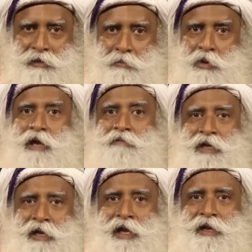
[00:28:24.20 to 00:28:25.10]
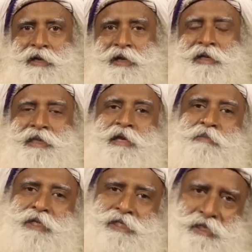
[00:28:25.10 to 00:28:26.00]
private land, that
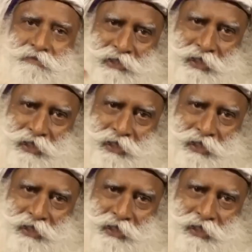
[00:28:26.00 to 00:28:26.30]
means they will